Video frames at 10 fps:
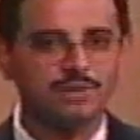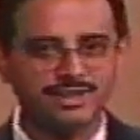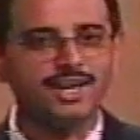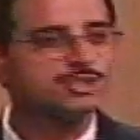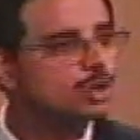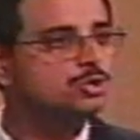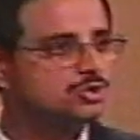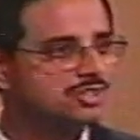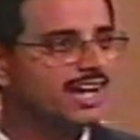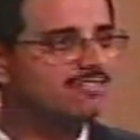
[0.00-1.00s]
That's got
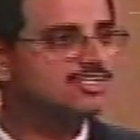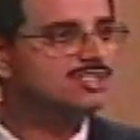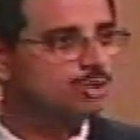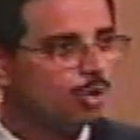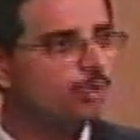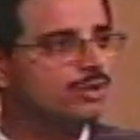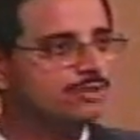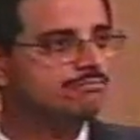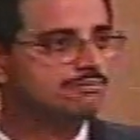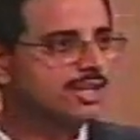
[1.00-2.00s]
to drive this
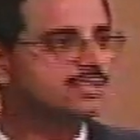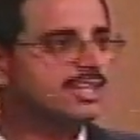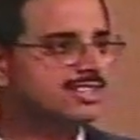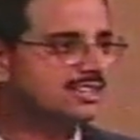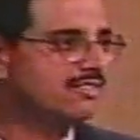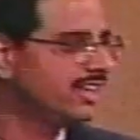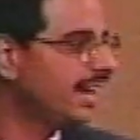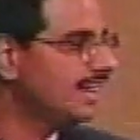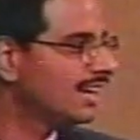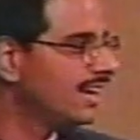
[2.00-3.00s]
whole 6, 7,
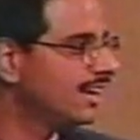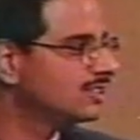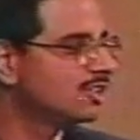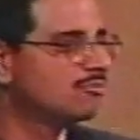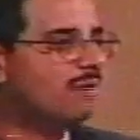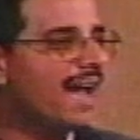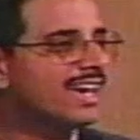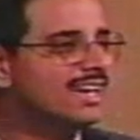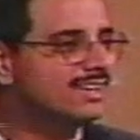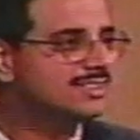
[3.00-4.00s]
8 layers of back end.